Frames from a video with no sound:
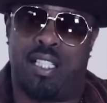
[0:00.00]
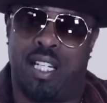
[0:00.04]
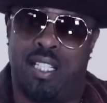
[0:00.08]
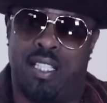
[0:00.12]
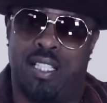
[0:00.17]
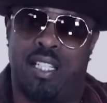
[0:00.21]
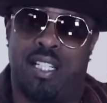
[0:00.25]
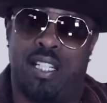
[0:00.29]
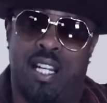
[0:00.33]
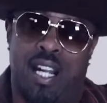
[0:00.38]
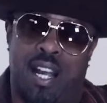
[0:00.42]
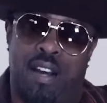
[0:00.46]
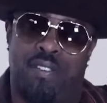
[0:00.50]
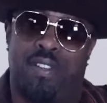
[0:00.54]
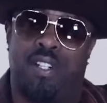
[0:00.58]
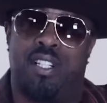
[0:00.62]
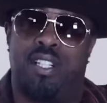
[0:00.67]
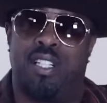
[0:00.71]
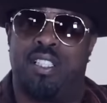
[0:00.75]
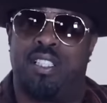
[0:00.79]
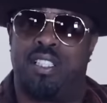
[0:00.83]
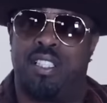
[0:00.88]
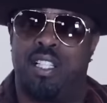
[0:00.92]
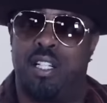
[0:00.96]
they did have a
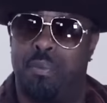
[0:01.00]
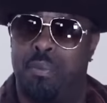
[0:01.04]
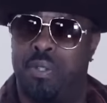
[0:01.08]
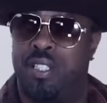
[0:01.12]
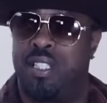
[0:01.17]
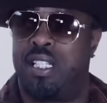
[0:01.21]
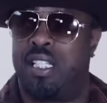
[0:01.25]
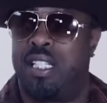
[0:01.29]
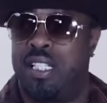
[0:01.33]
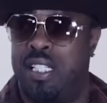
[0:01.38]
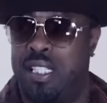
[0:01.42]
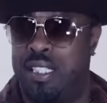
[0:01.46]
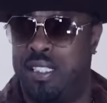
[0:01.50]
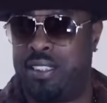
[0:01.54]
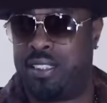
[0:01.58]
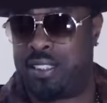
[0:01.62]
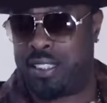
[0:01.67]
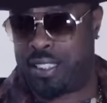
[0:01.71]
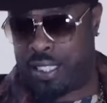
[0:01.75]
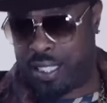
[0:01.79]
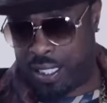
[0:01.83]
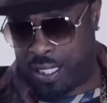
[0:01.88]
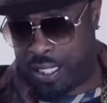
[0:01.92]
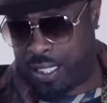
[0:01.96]
good thing. But the
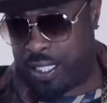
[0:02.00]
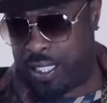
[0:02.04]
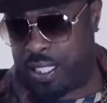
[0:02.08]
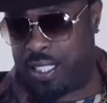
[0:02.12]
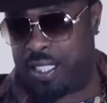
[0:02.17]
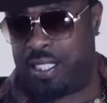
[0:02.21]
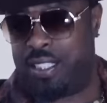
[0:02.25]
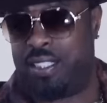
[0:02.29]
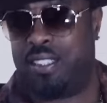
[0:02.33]
Eazy